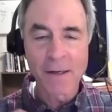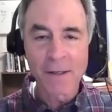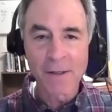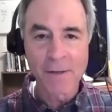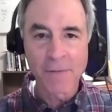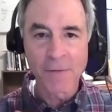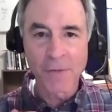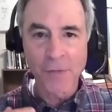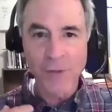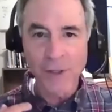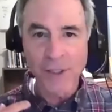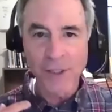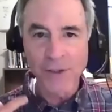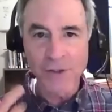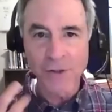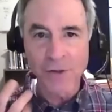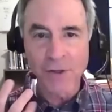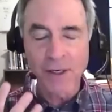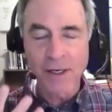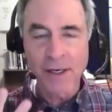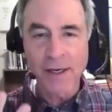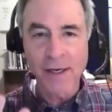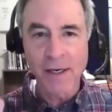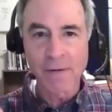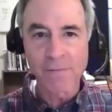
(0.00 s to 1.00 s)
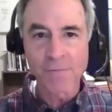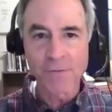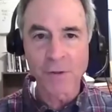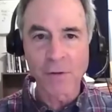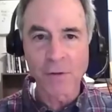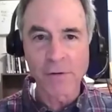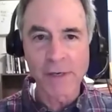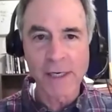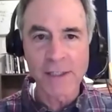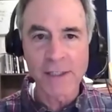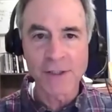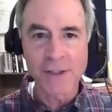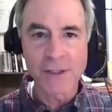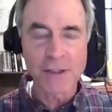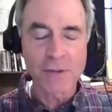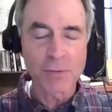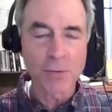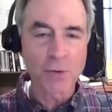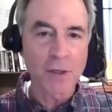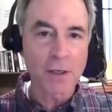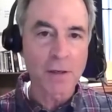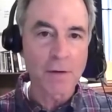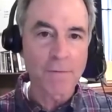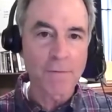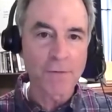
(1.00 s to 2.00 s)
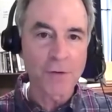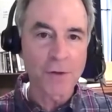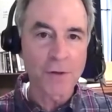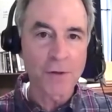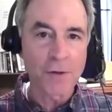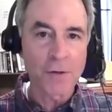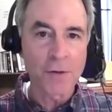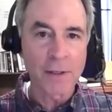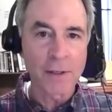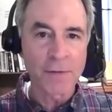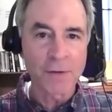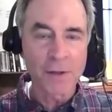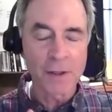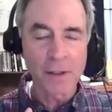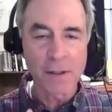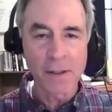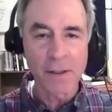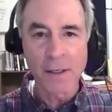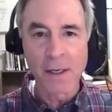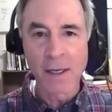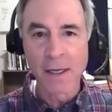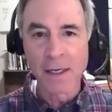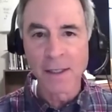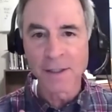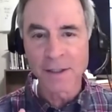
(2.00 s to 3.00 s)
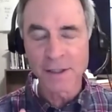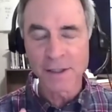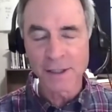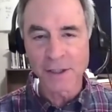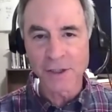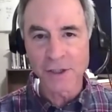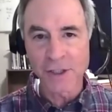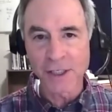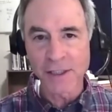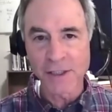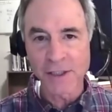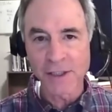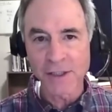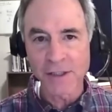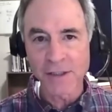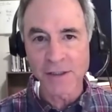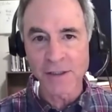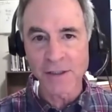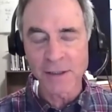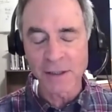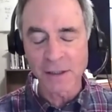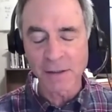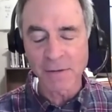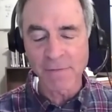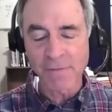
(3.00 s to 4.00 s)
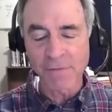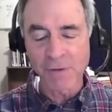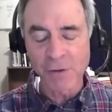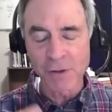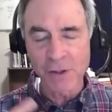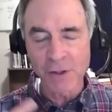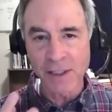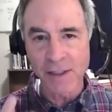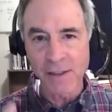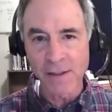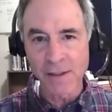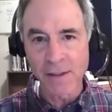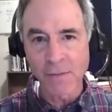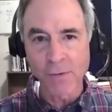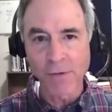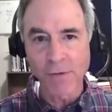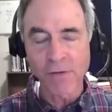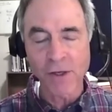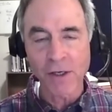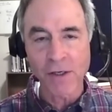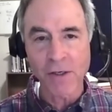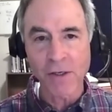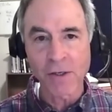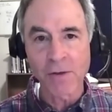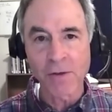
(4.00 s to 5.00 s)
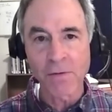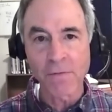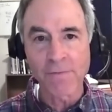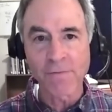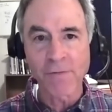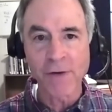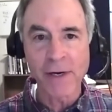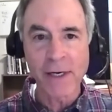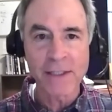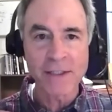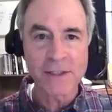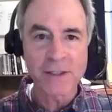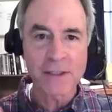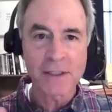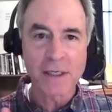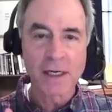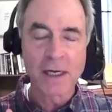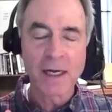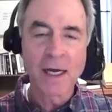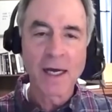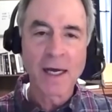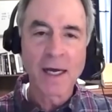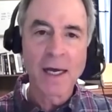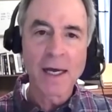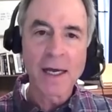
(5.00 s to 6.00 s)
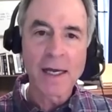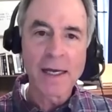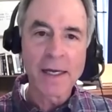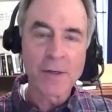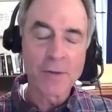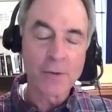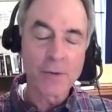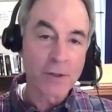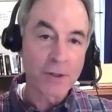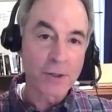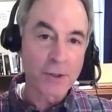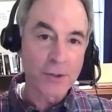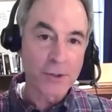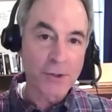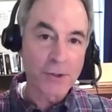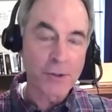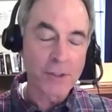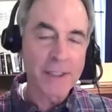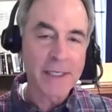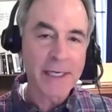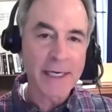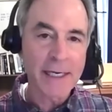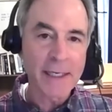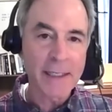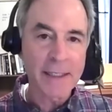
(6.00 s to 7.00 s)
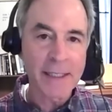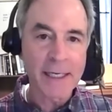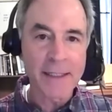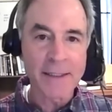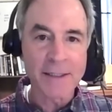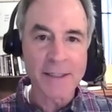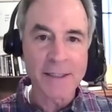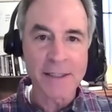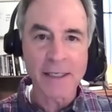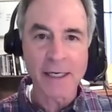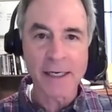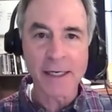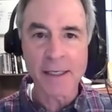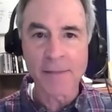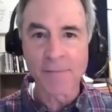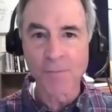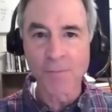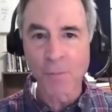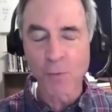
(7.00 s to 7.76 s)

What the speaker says: These are the kind of directions we'll give you, and the suggestions of dealing with acute effects in order to attain that state.